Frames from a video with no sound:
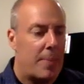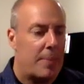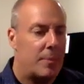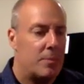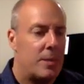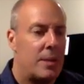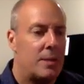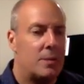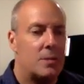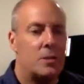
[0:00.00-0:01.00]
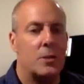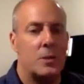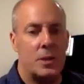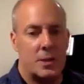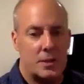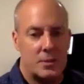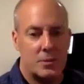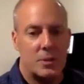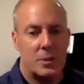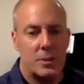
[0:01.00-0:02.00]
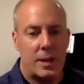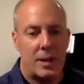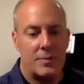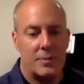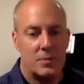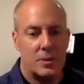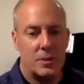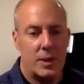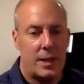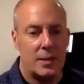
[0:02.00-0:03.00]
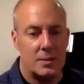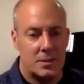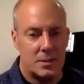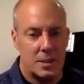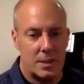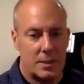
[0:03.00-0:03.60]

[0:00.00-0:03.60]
The main tuning control you have is with your hand slide.